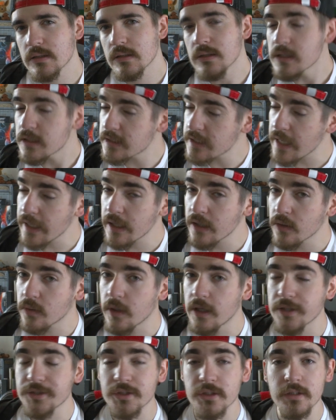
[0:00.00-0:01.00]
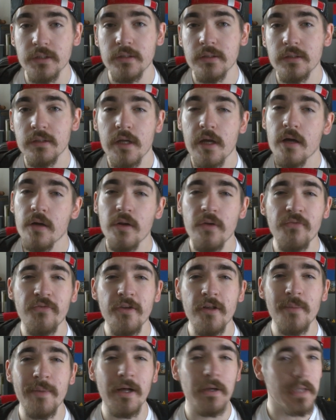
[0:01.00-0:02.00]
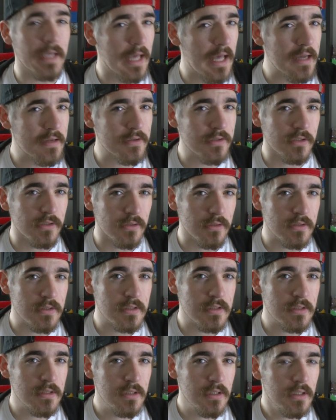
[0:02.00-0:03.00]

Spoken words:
Second question, how do you feel about Catgirls?